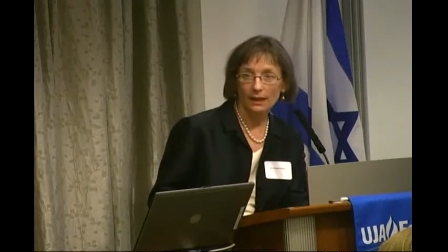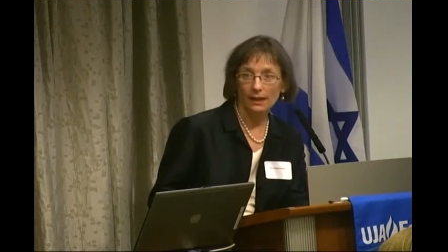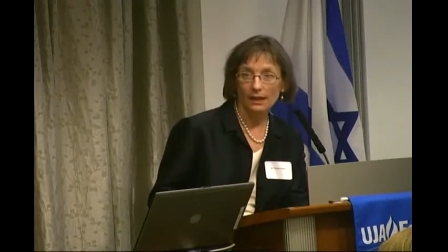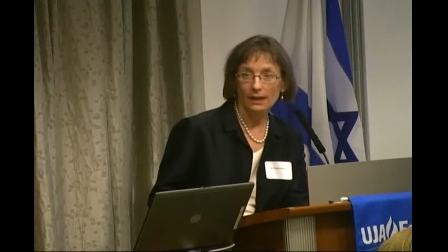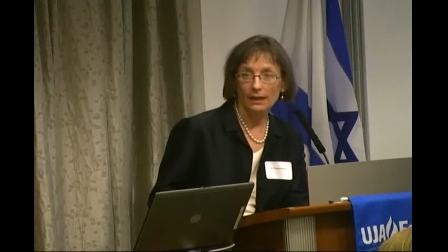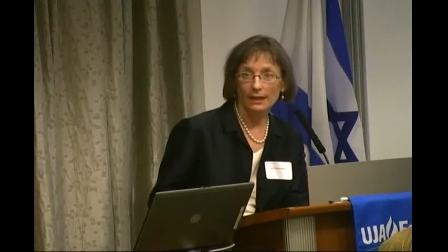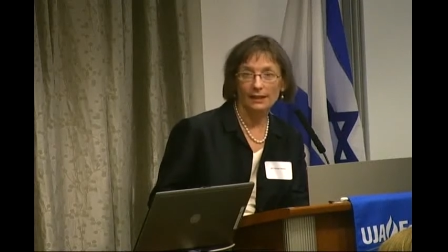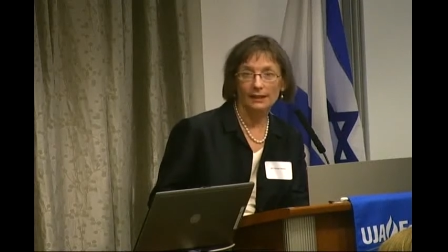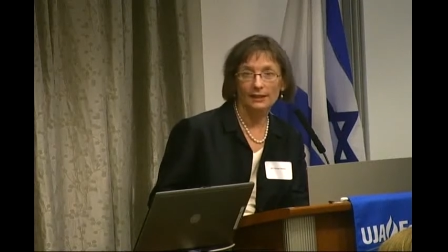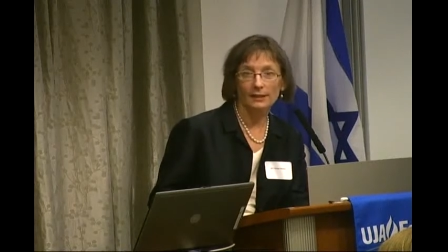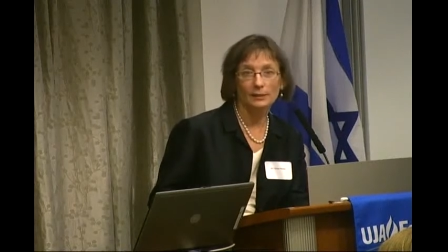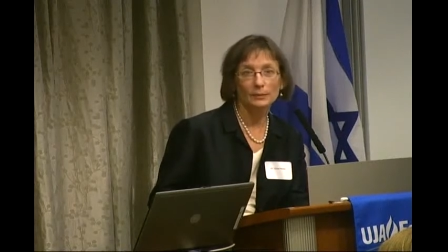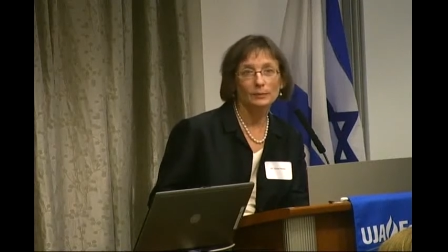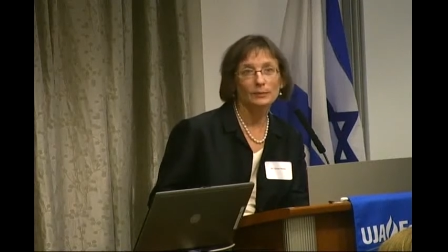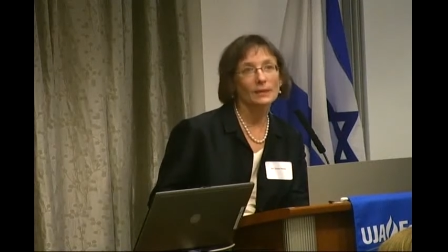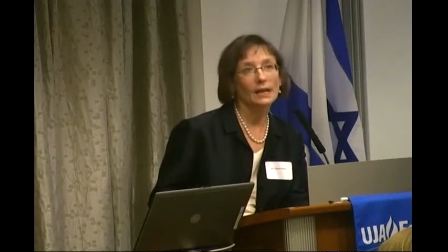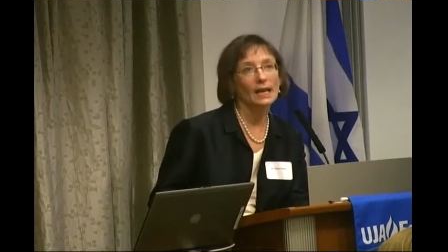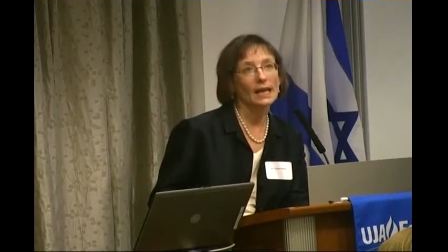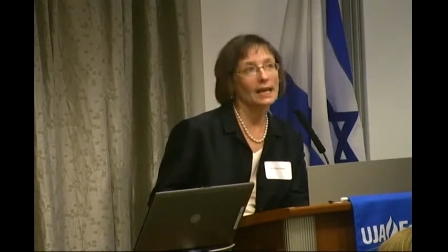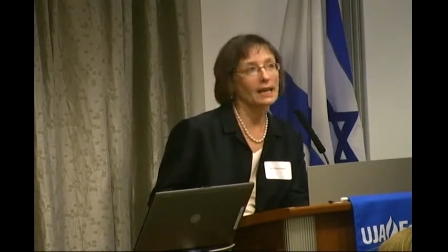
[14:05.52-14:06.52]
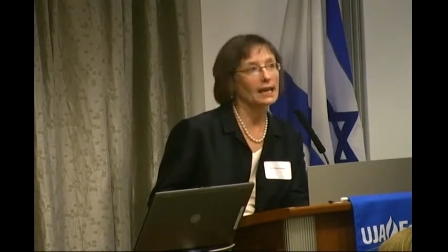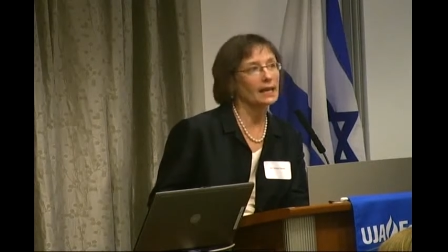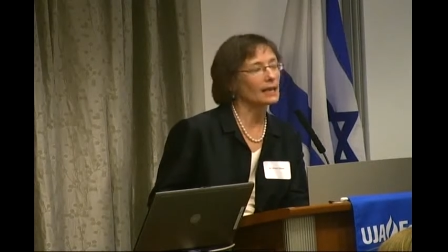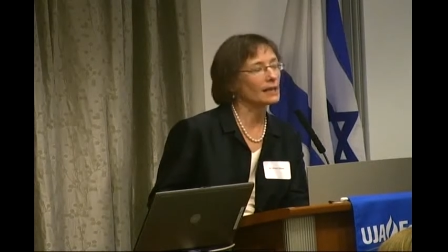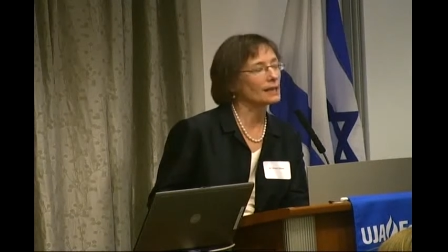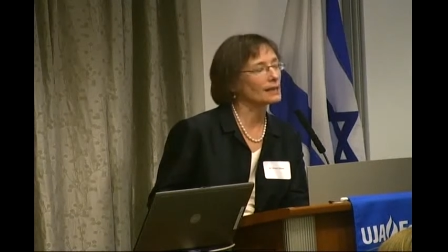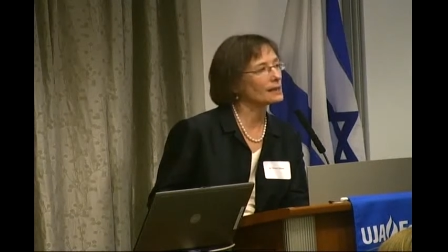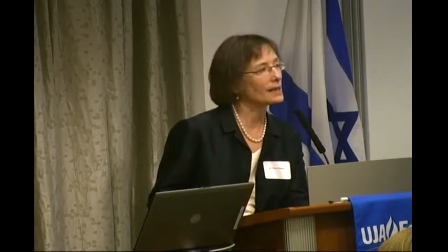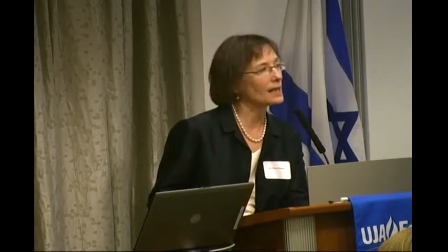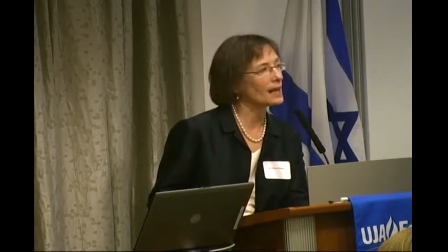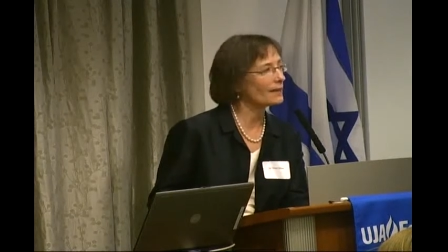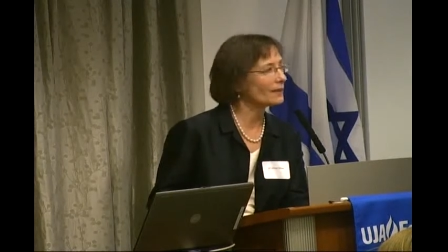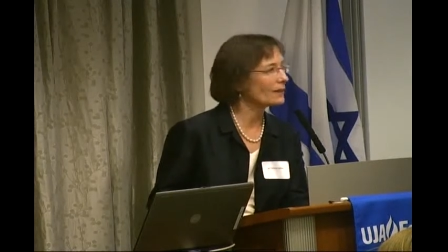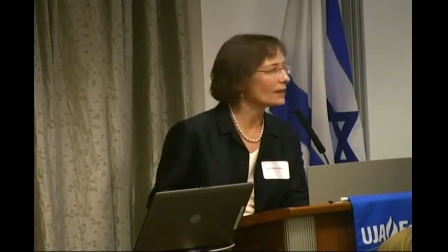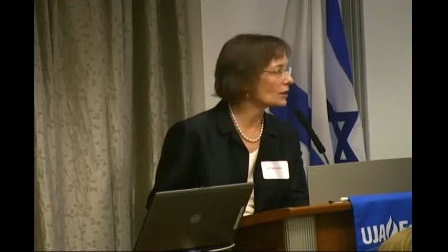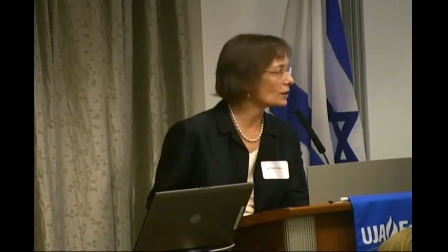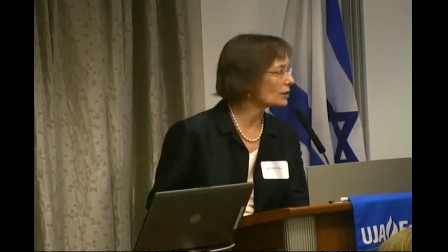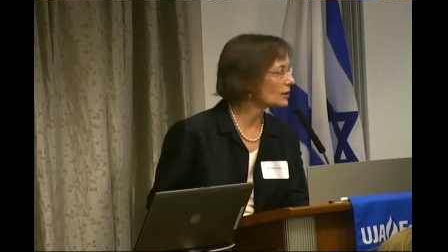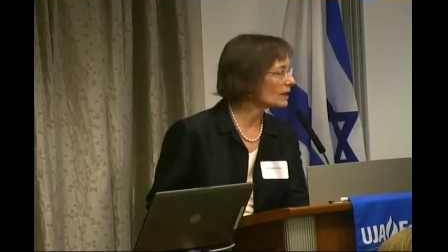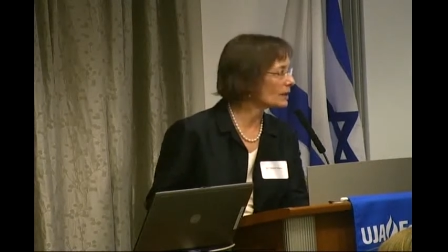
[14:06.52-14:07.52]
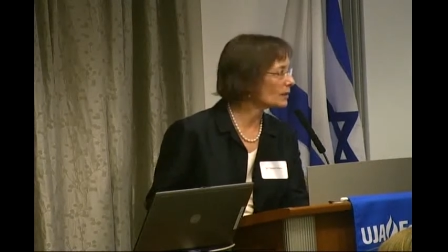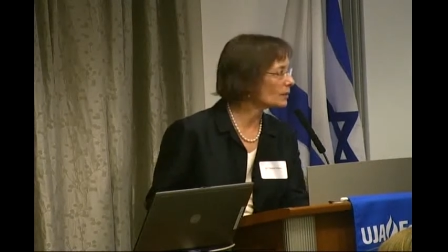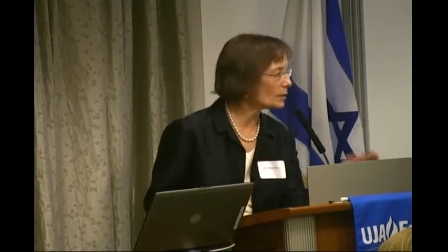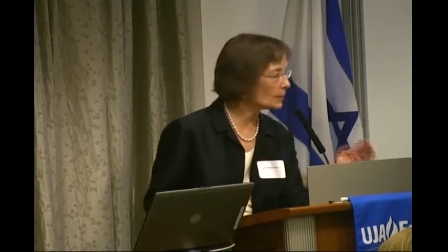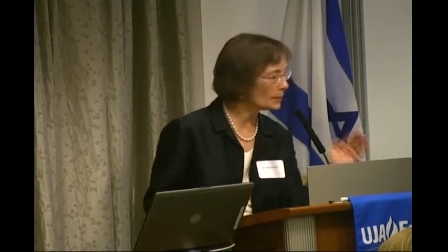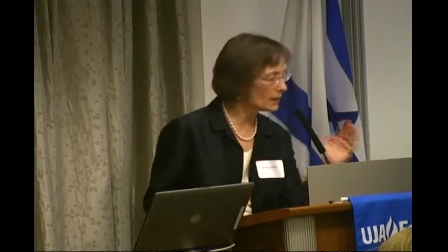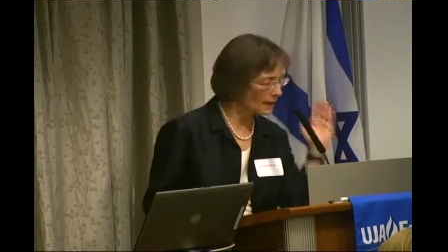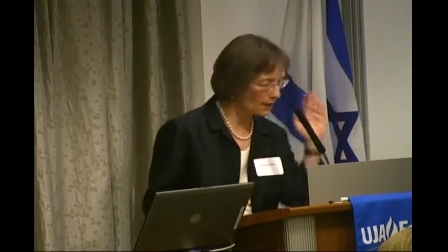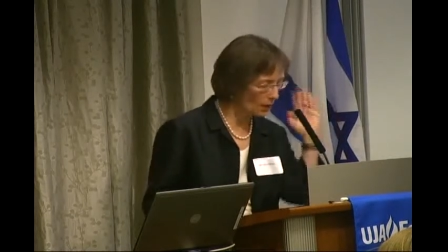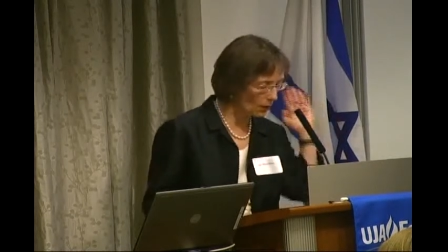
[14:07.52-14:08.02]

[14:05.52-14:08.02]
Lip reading: And yet there seemed to be